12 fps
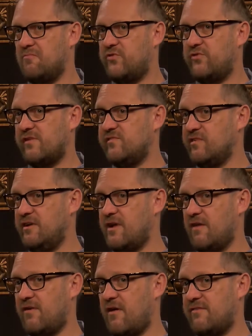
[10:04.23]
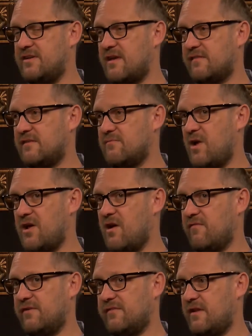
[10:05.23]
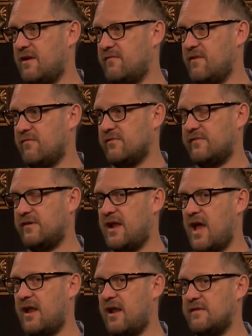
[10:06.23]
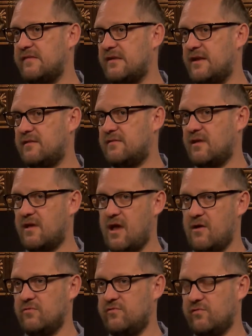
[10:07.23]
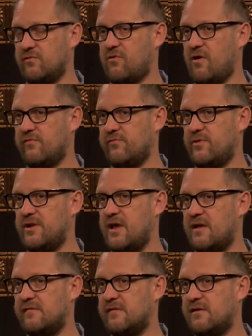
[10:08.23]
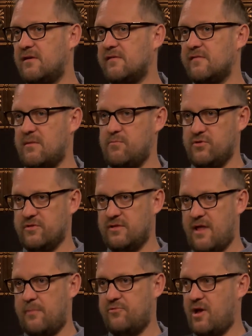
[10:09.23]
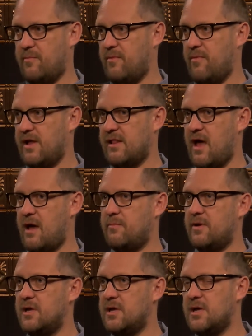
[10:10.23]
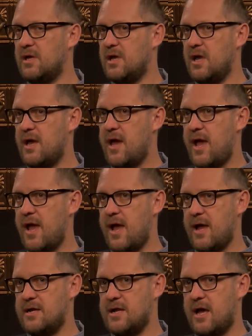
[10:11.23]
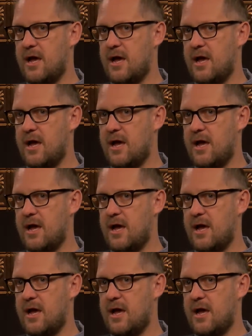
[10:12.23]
Strangely enough, I have a desk in my office that I've never sit at. I sit at the couch across from the desk because I put the laptop on my lap. And